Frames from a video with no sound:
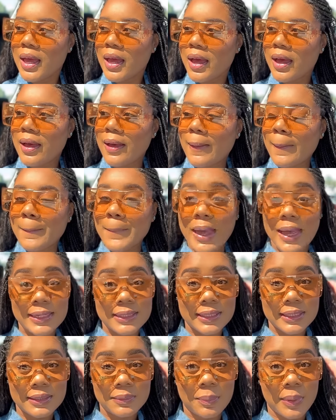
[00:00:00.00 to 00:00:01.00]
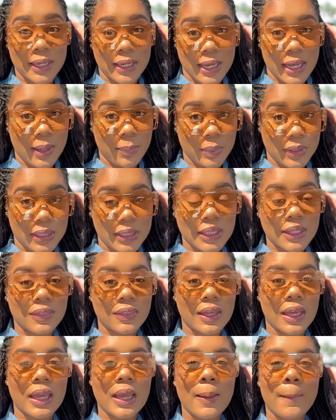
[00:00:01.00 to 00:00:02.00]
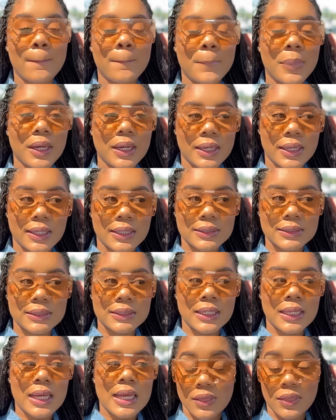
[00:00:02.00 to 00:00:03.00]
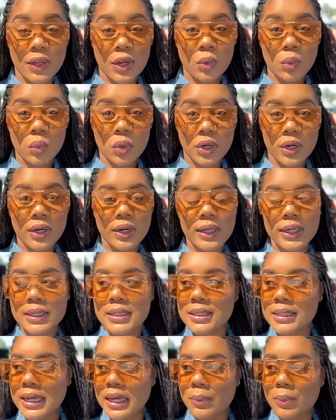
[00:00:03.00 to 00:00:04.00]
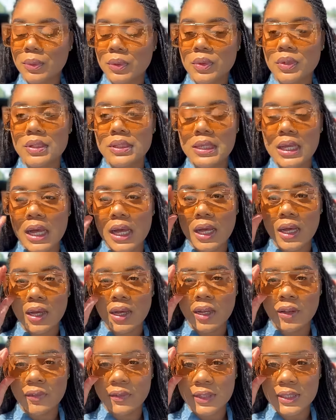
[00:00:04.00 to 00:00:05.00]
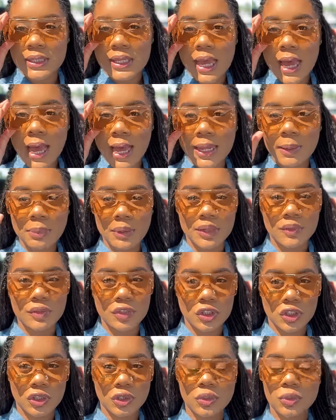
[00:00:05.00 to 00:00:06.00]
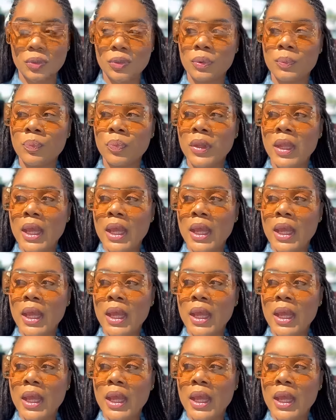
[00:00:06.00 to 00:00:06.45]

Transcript: um, I didn't pick up anything but there were examples of the type of shoe